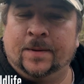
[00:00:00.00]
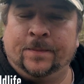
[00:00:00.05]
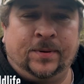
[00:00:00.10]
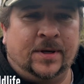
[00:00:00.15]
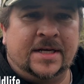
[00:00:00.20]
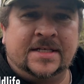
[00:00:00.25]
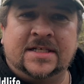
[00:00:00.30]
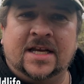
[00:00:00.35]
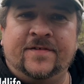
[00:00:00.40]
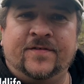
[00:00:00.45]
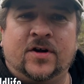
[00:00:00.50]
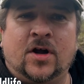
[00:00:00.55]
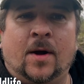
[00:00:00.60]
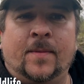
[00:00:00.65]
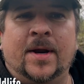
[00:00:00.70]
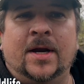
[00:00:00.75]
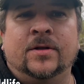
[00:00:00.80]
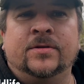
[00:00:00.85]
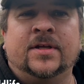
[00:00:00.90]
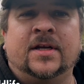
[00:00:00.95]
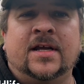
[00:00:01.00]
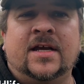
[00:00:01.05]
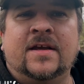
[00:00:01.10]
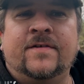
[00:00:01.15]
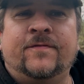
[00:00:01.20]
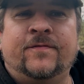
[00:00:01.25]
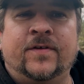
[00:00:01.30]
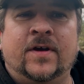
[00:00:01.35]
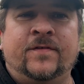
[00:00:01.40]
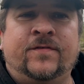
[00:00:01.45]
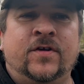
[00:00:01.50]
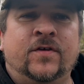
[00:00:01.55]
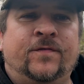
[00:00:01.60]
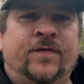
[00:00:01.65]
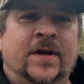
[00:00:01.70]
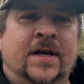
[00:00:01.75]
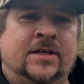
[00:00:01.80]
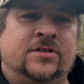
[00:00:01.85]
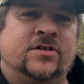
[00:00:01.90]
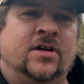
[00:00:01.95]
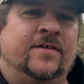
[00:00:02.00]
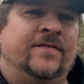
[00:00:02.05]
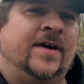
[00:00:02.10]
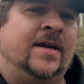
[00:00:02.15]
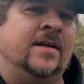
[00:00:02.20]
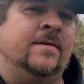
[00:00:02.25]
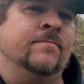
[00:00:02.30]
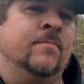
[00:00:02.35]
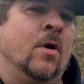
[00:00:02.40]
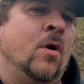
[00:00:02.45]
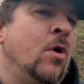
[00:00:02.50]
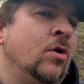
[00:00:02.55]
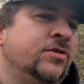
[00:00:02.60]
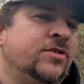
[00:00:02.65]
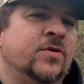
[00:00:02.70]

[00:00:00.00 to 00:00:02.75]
Please leave a comment underneath if you think I should have added more